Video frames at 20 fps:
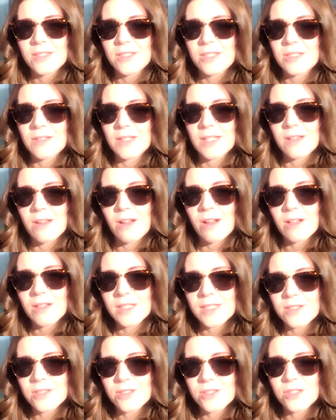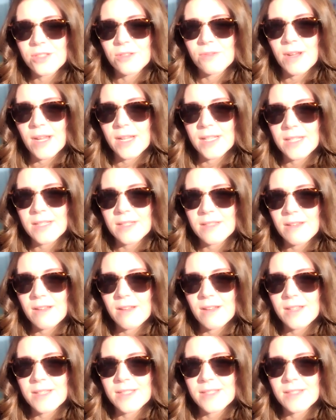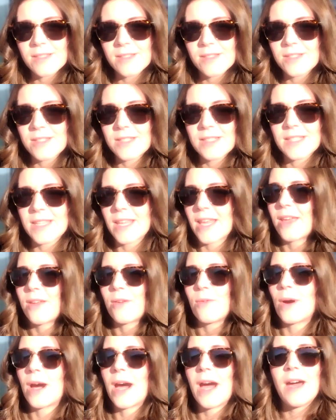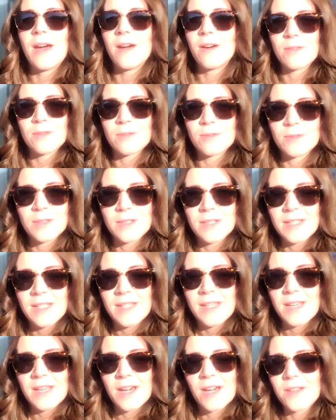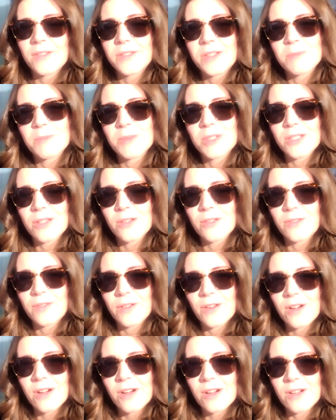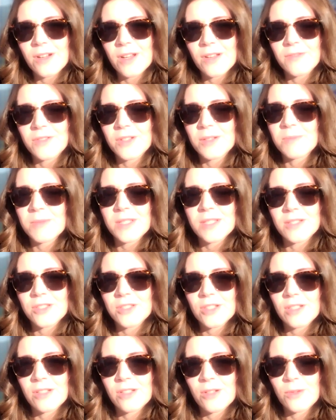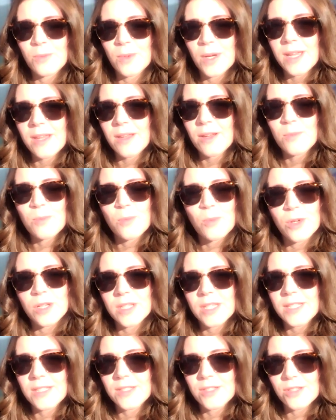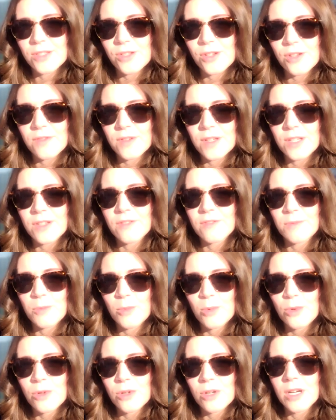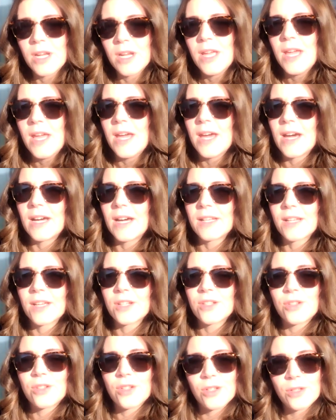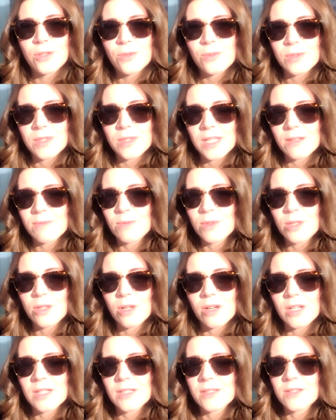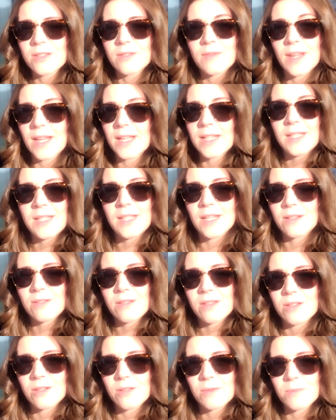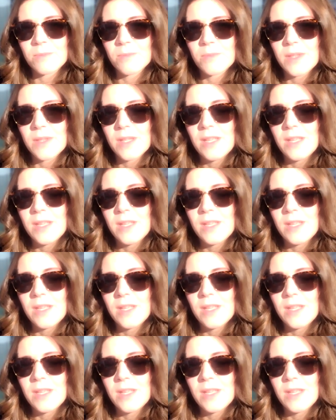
to acknowledge, to recognize, to say, wow, I've come so far, I've come such a long way, I'm worthy and deserving of more. And I know that regardless of any outcome,